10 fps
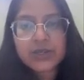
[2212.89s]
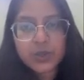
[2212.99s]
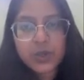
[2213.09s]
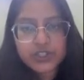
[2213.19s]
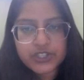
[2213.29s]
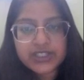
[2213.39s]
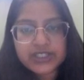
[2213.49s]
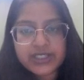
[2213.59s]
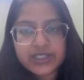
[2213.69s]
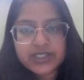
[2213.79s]
ecological
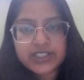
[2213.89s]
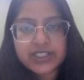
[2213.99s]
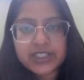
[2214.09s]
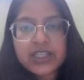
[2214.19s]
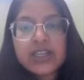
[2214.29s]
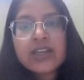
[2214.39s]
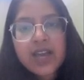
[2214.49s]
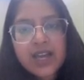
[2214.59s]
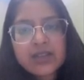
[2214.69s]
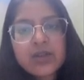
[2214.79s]
integrity
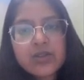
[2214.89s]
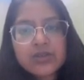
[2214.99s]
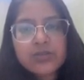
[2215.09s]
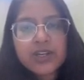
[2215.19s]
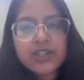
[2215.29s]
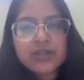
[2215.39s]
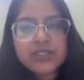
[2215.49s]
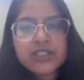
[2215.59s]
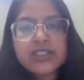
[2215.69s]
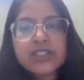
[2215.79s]
and loss of
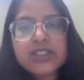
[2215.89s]
biodiversity.